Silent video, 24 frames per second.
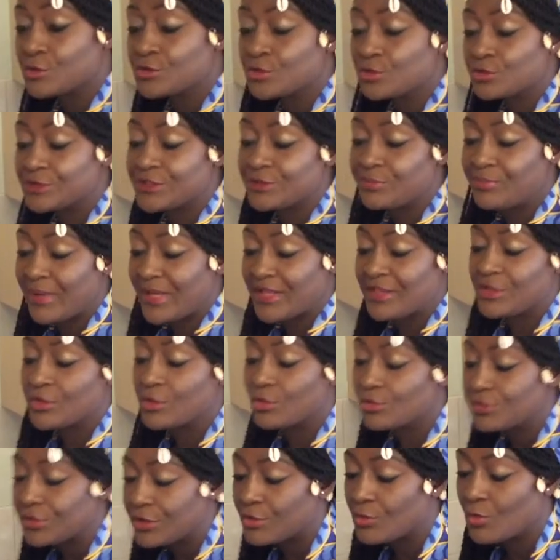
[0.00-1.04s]
also
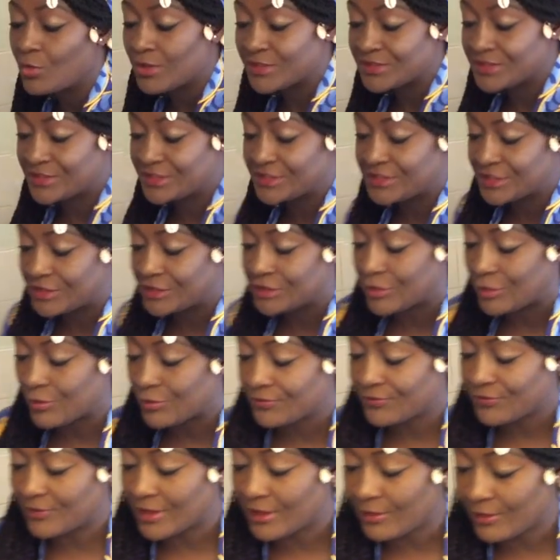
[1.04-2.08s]
depending on the quantity
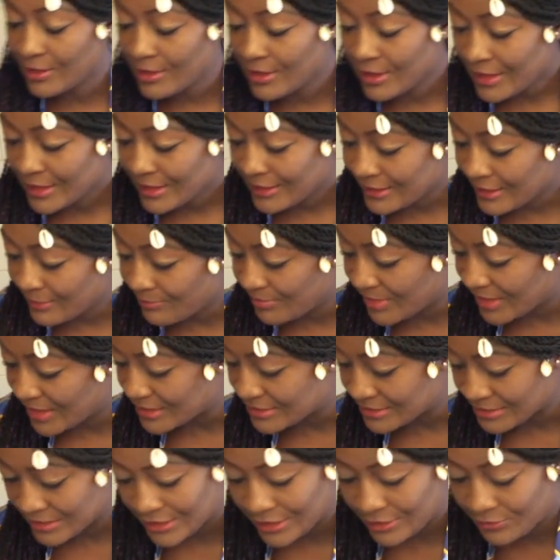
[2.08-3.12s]
of the
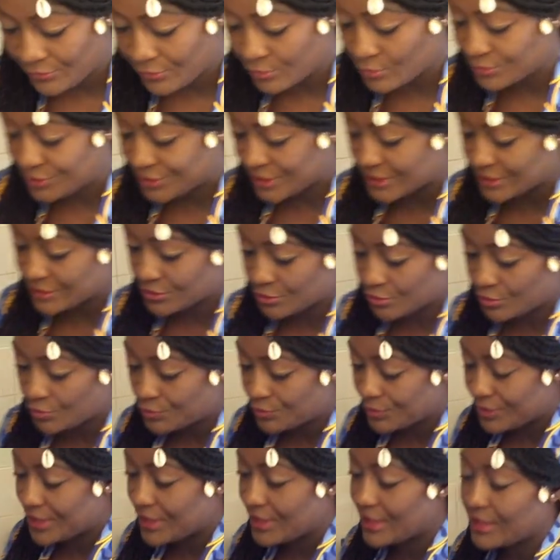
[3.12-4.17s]
bean. If you're just
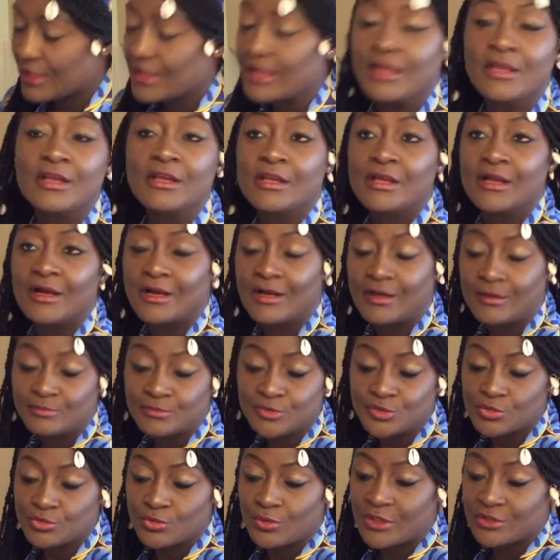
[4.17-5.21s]
cooking
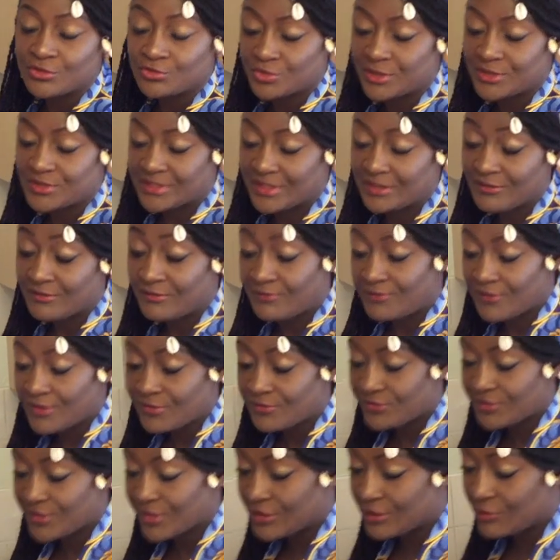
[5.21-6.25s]

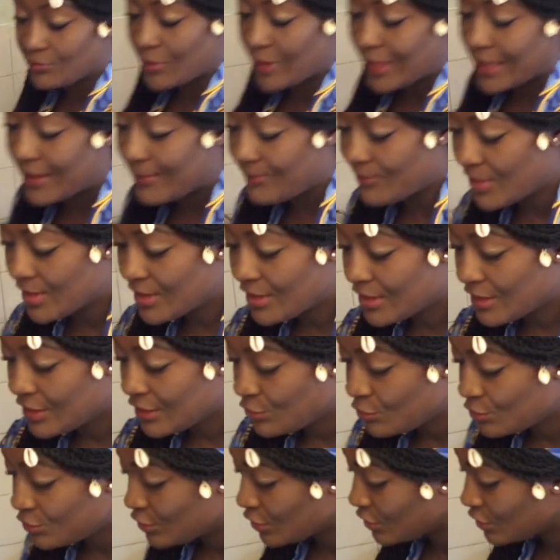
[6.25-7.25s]
250 grams, you